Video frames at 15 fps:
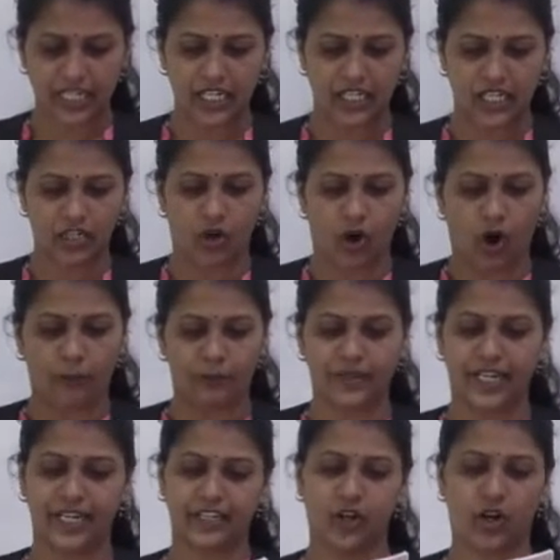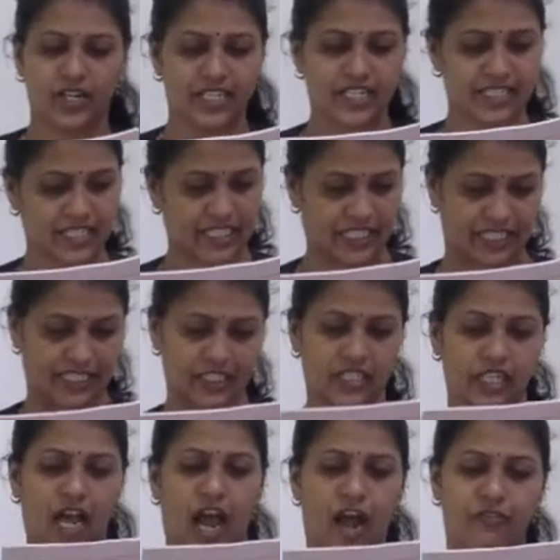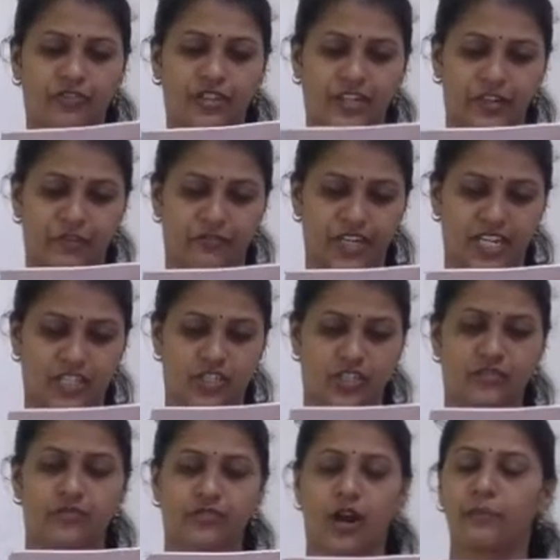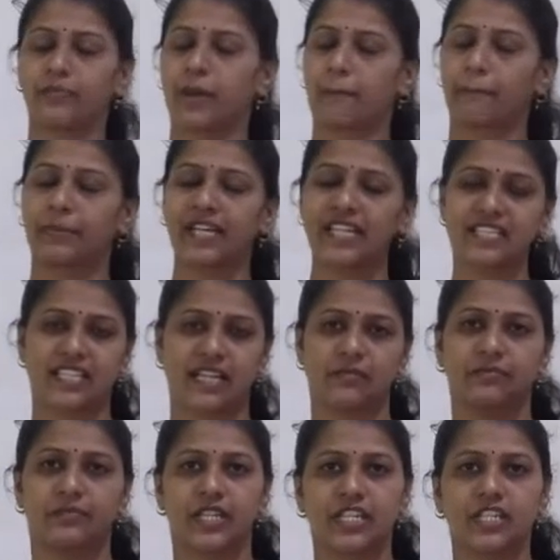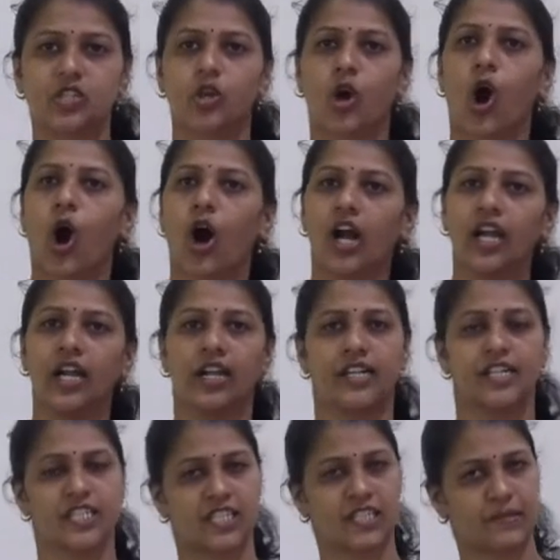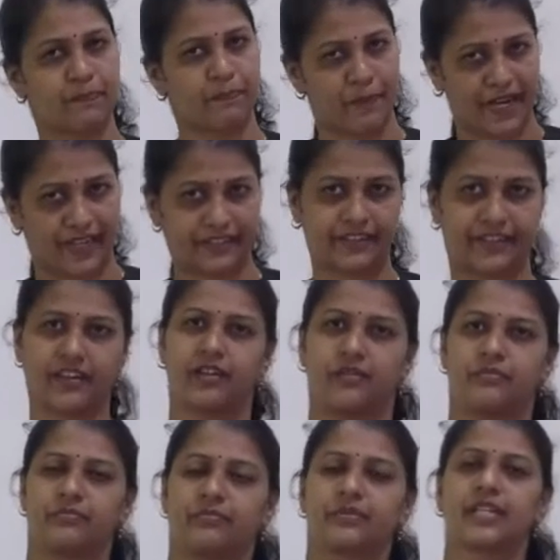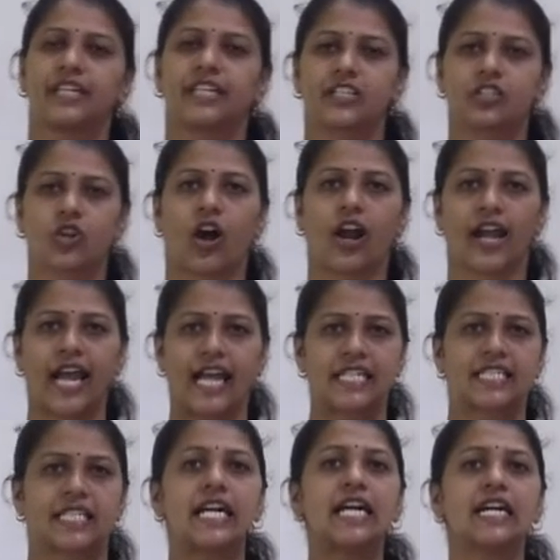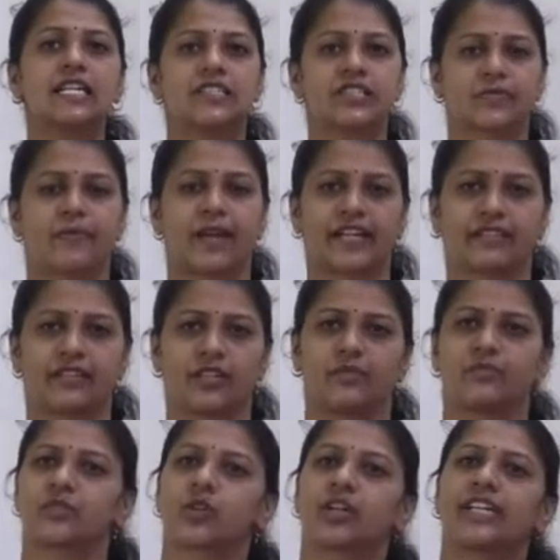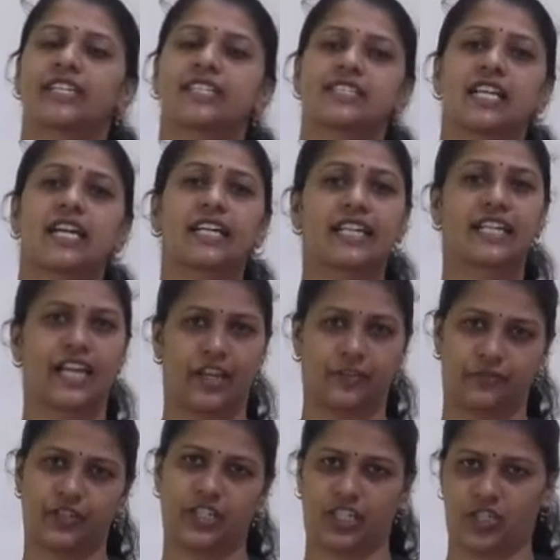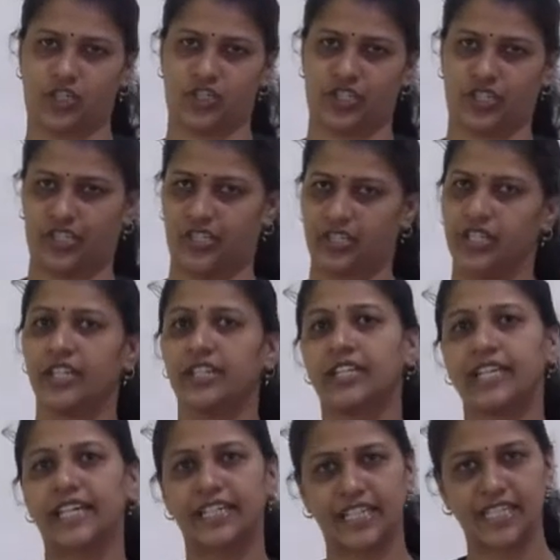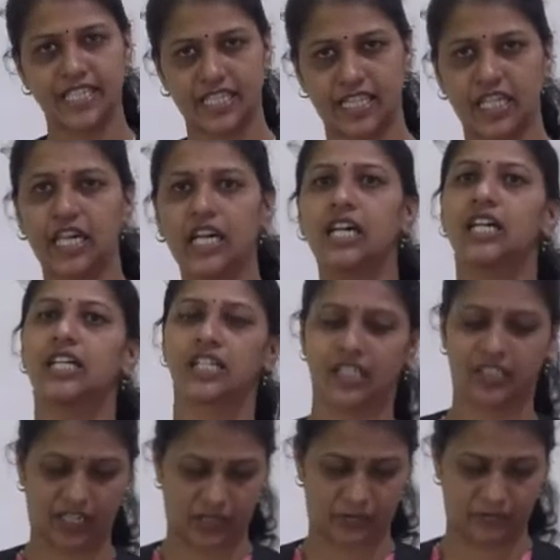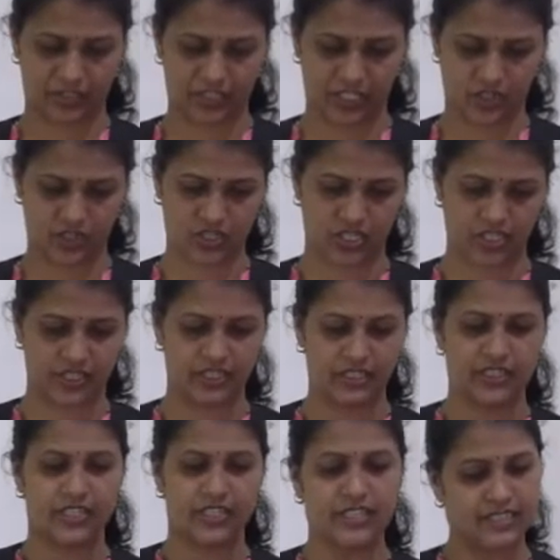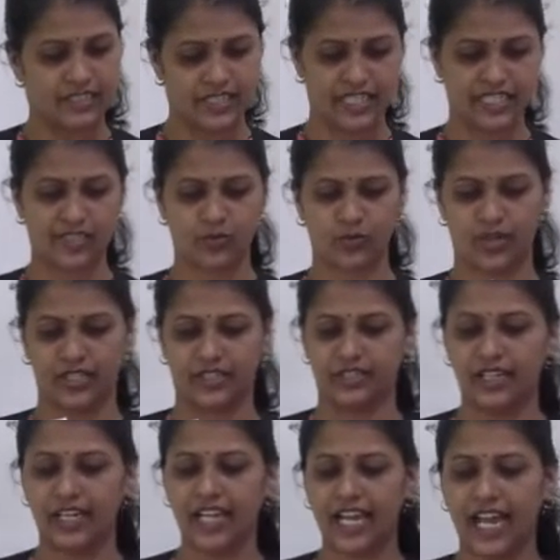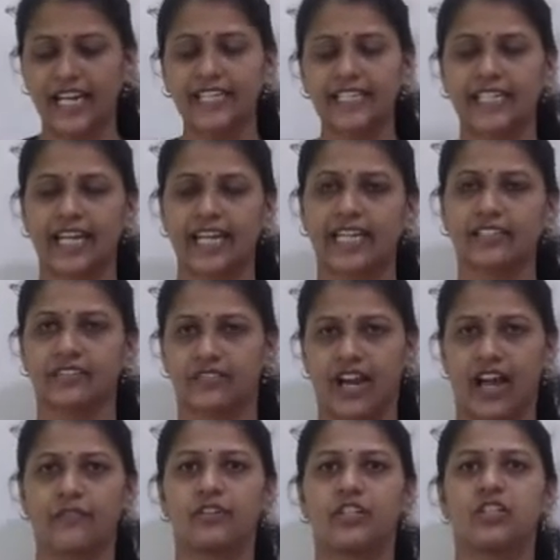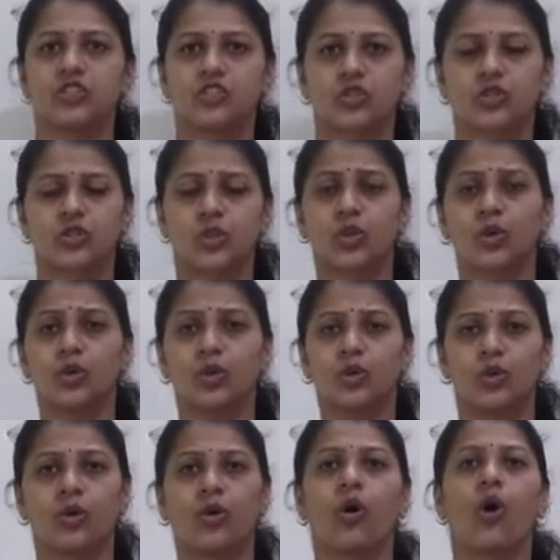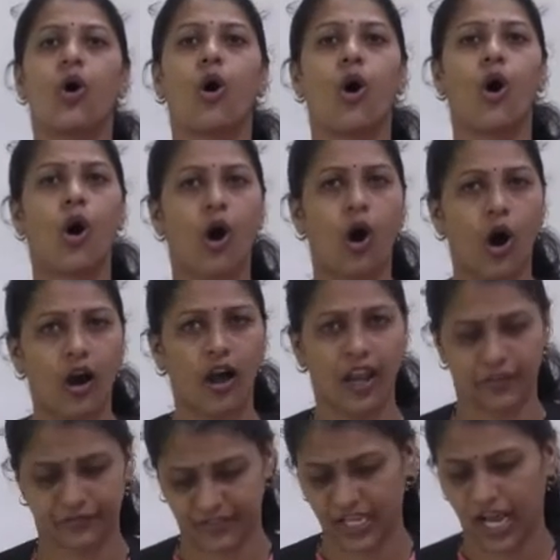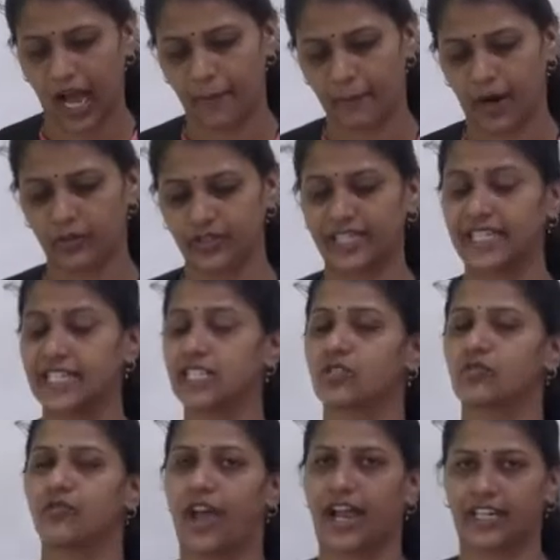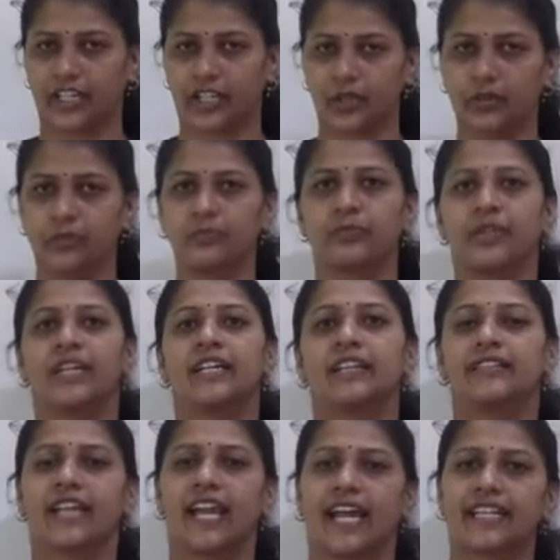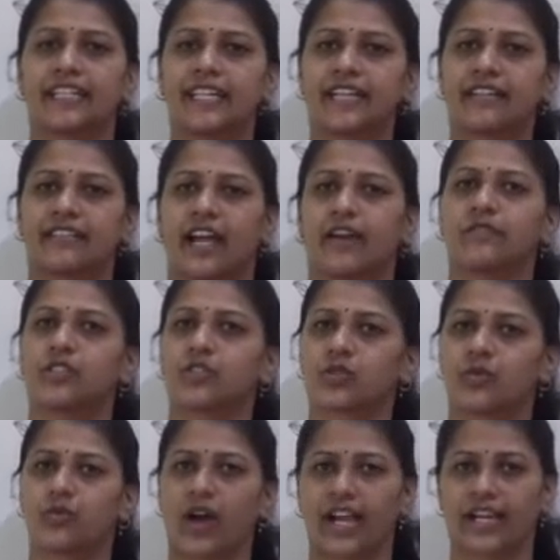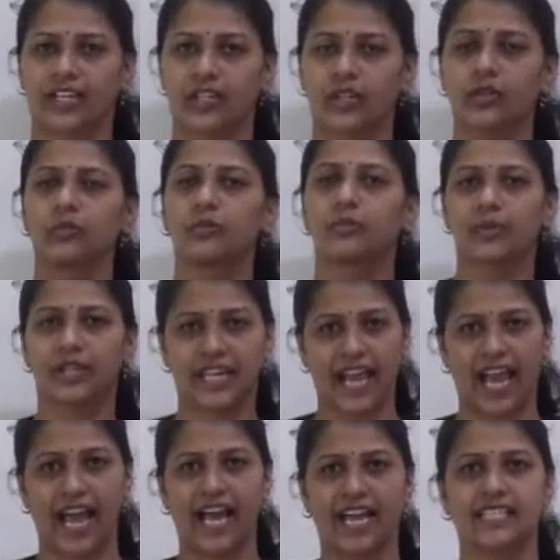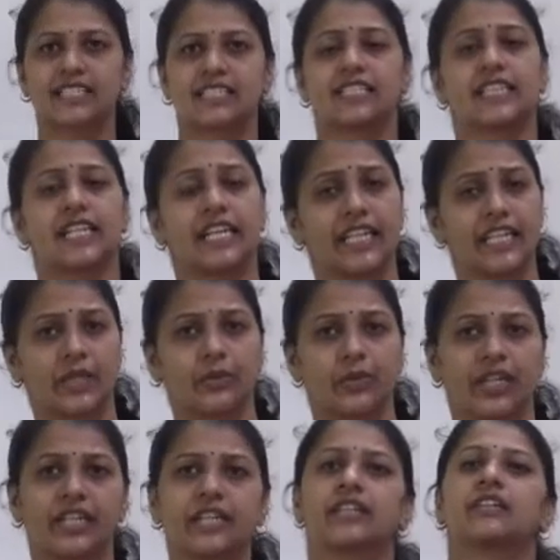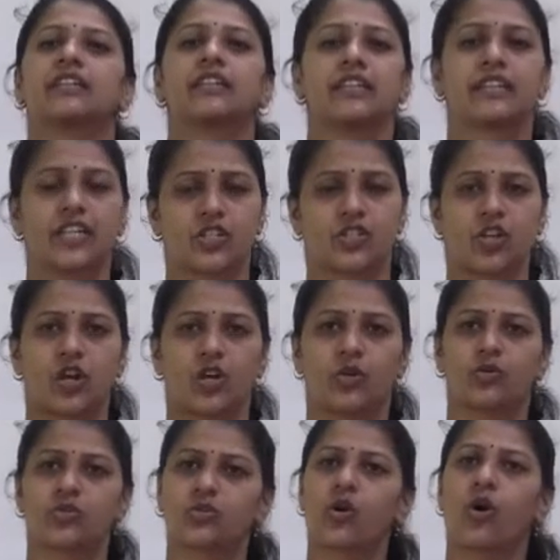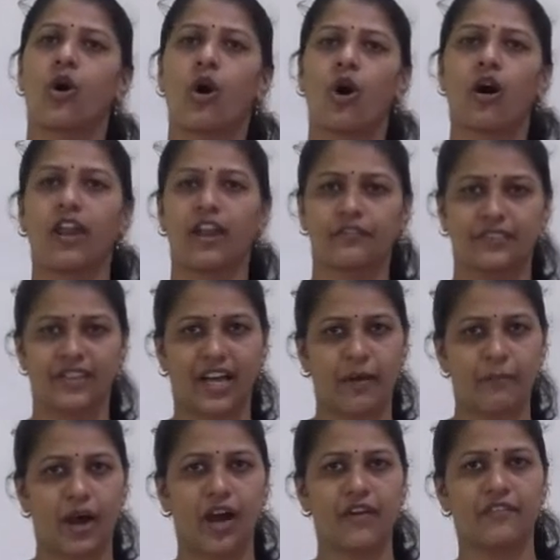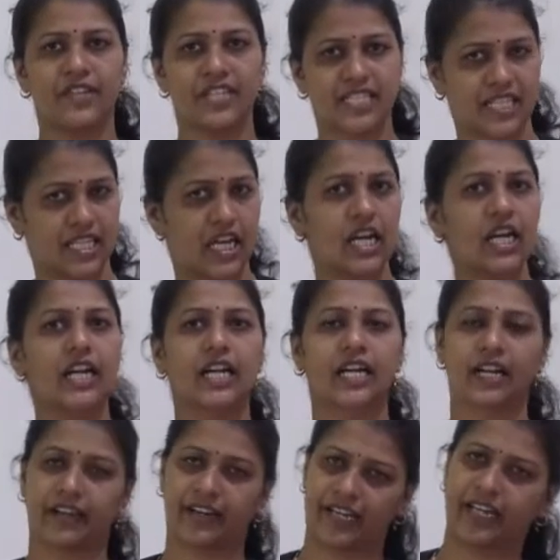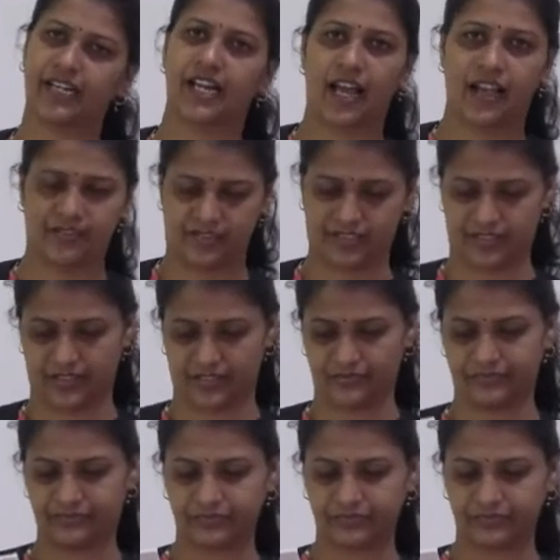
color obtained on a screen after reflection from the prism is called spectrum. It is called as a spectrum. So it is the definition. It is the definition. Sixth one, a light can travel through all of the above, that is vacuum. The light can travel through vacuum, gas, in the liquid. Yes or no? So all of the above is the correct answer.